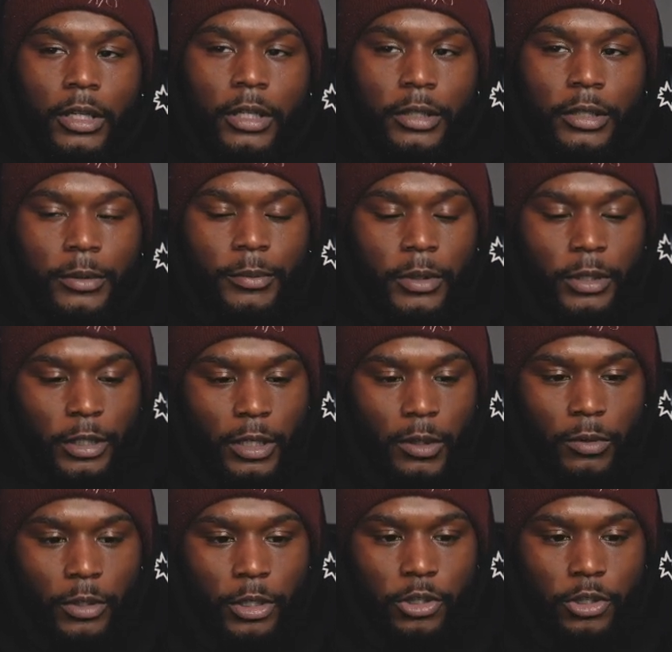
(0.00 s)
clip and you
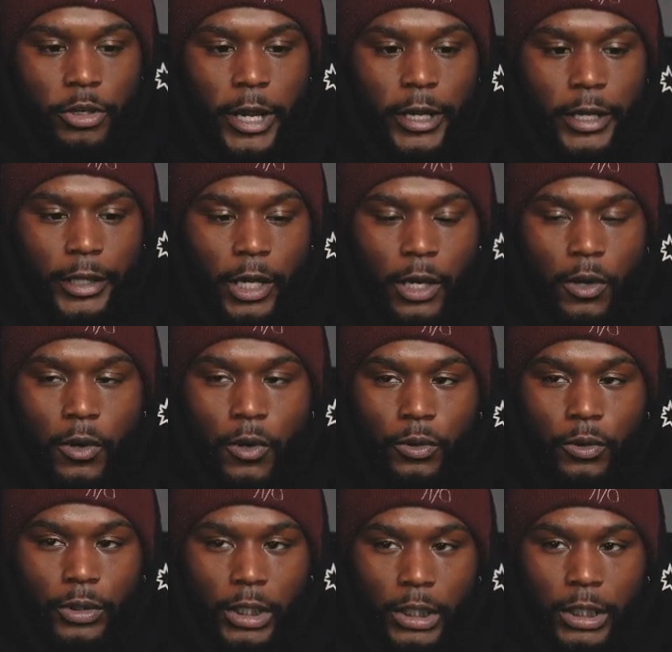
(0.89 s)
don't want to drag that
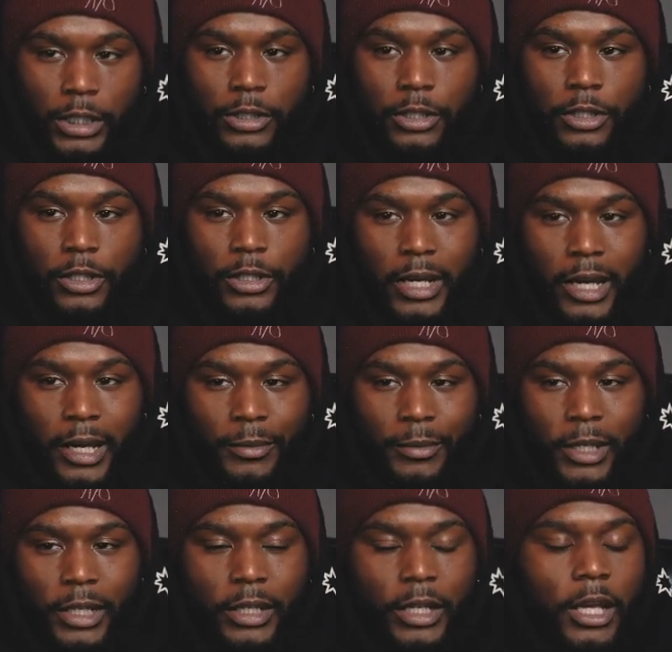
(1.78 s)
whole thing into your
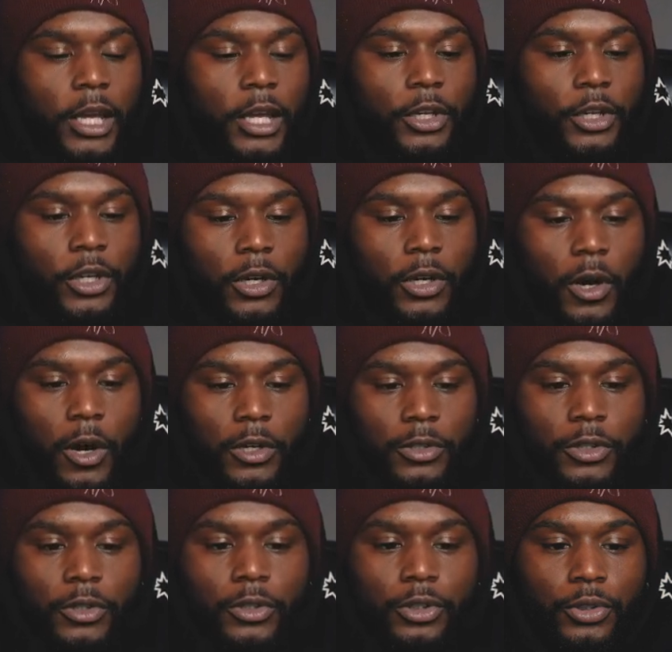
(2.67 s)
timeline, you can
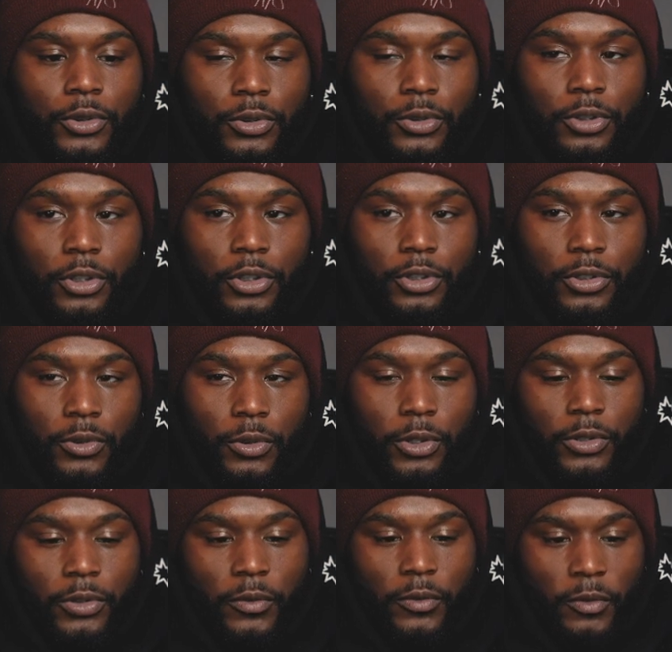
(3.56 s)
also use the
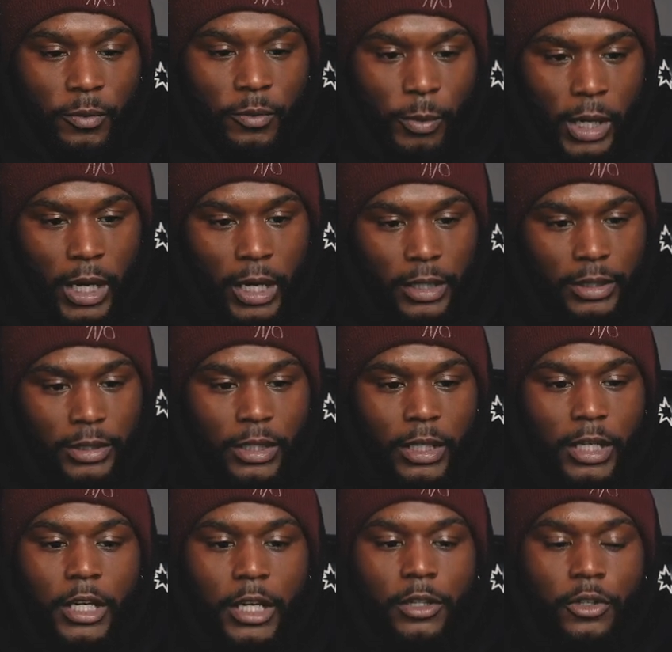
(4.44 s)
source box.
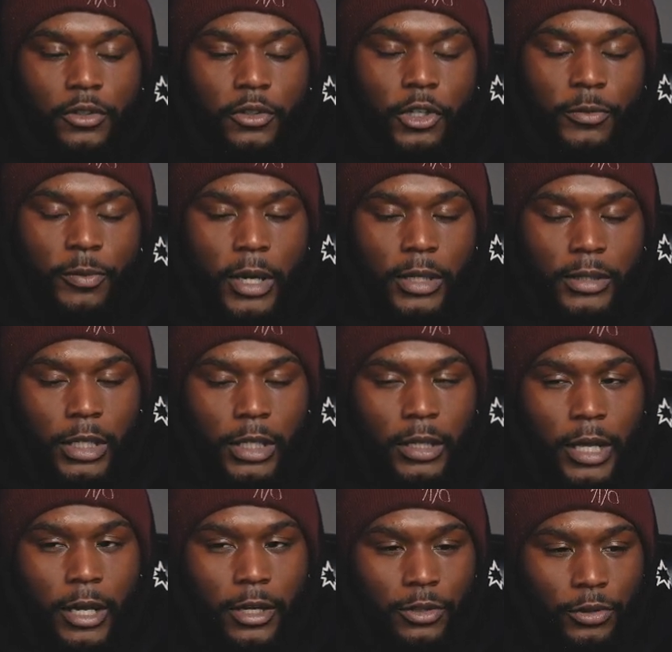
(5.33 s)
The source box
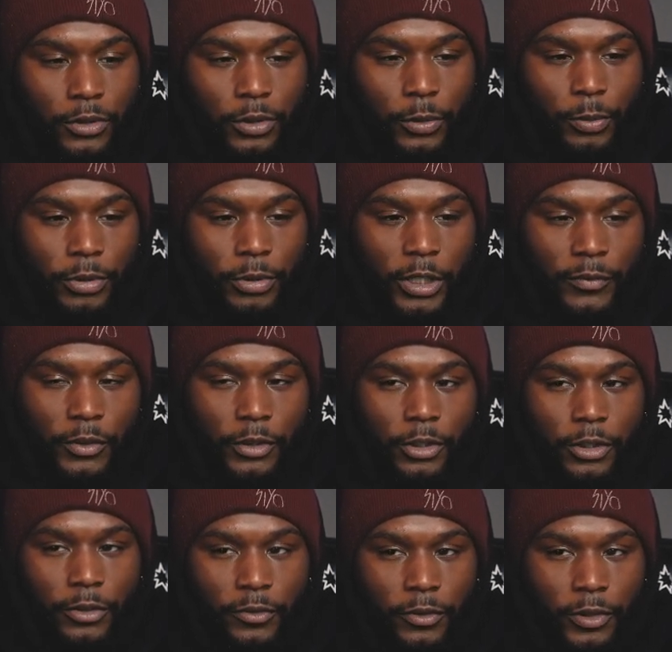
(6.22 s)
allows you to preview
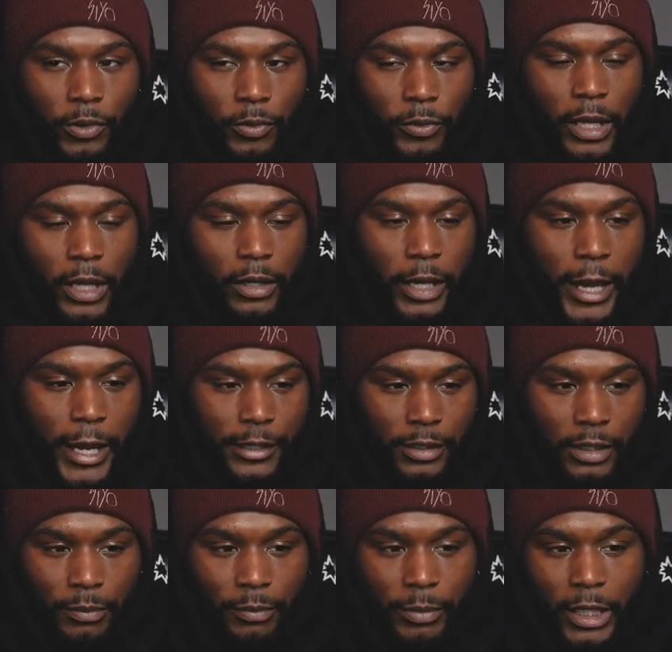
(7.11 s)
your footage without it
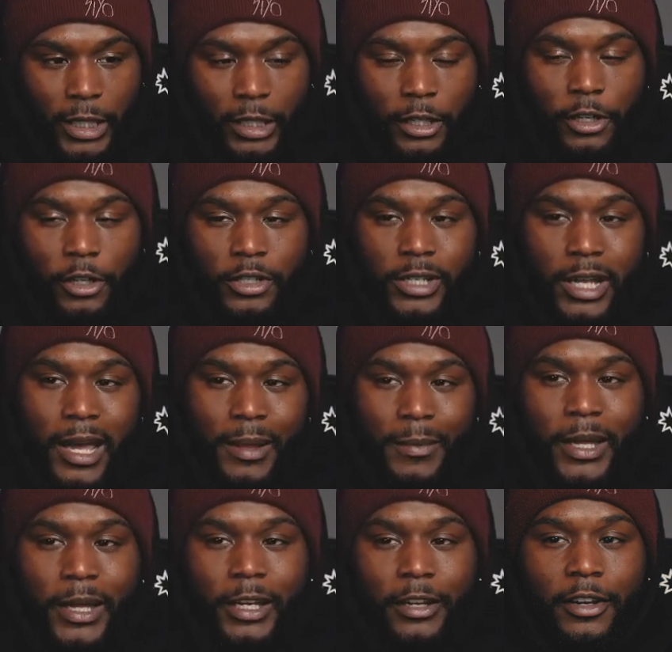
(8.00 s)
actually being in your
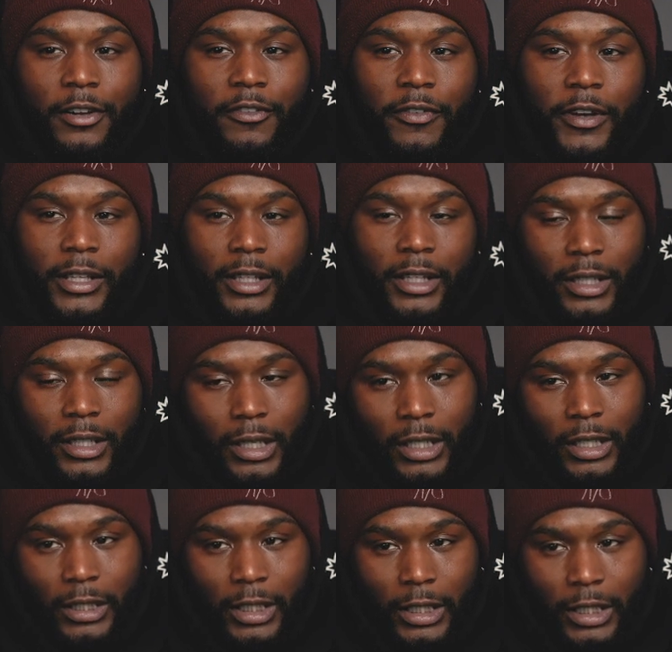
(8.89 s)
timeline and affecting
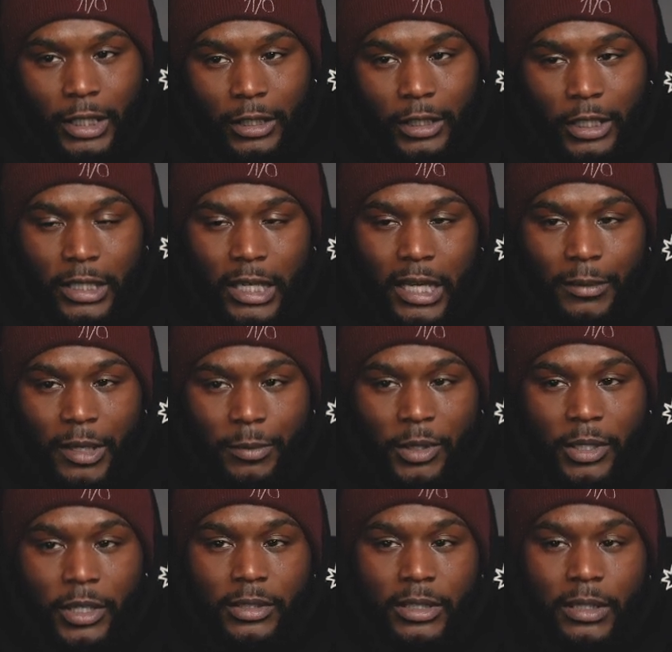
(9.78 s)
anything in the timeline,
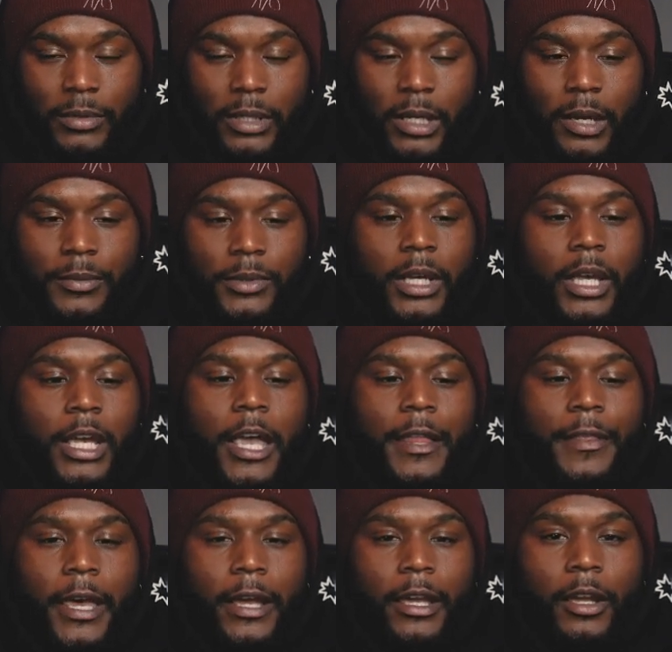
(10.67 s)
because sometimes
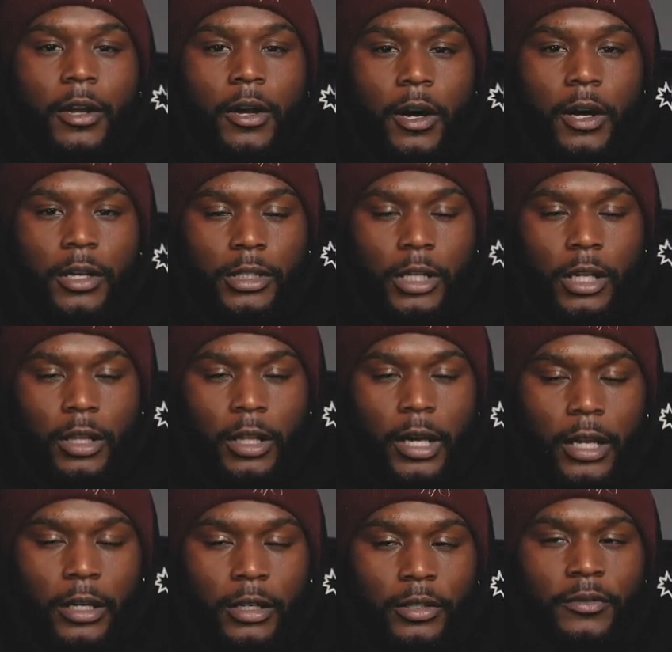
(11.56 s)
that can cause a
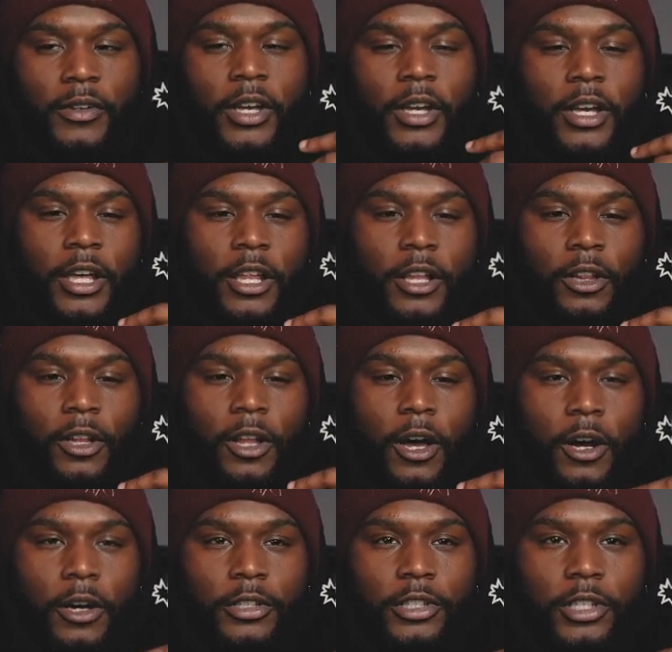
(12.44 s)
lot of
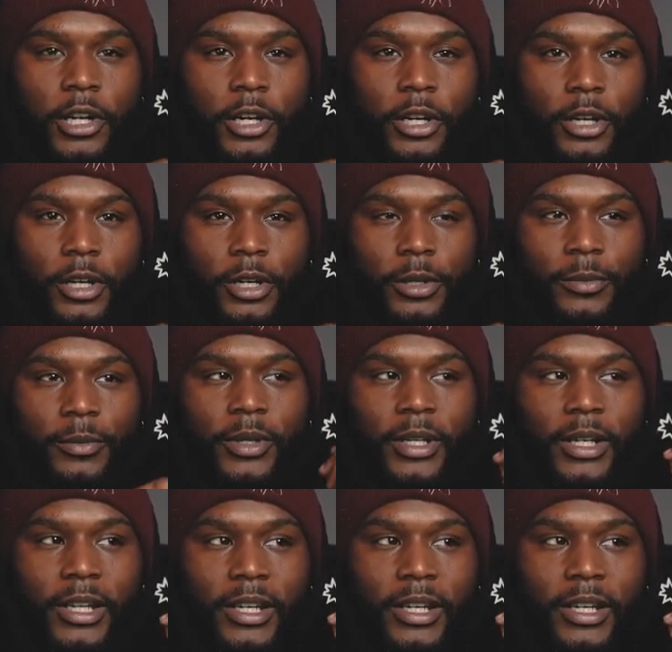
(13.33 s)
long-term